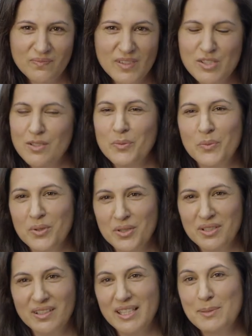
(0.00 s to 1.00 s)
It's not
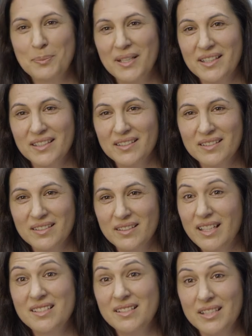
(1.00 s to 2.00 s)
work, it's play,
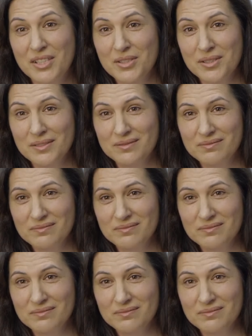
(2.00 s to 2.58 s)
it's addiction.